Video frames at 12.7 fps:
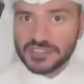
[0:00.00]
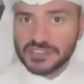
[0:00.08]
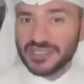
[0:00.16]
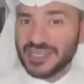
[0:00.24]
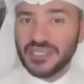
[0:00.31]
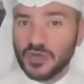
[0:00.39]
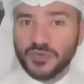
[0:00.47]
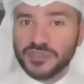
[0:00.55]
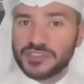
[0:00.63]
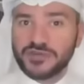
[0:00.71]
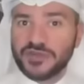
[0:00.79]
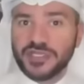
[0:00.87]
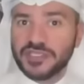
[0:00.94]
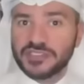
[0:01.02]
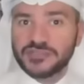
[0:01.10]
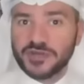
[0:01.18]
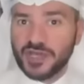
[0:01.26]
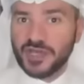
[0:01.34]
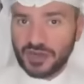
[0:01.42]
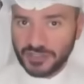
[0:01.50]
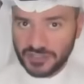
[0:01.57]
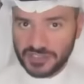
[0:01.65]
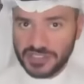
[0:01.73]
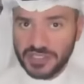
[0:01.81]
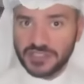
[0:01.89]
i know it's very it's very hard to
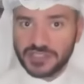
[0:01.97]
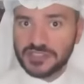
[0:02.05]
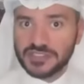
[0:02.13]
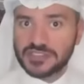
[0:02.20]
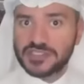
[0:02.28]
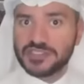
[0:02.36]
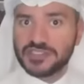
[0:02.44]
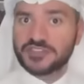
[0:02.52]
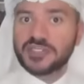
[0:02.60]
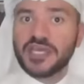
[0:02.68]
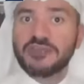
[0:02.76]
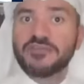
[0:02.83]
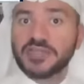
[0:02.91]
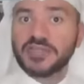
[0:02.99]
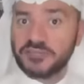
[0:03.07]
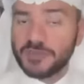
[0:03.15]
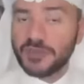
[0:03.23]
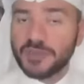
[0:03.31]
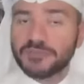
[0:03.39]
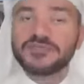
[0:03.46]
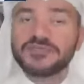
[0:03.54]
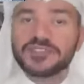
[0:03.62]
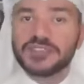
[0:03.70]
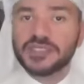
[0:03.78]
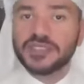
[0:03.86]
say this in this tough time but i'm very
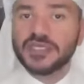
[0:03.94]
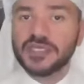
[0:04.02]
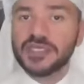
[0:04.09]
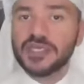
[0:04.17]
optimistic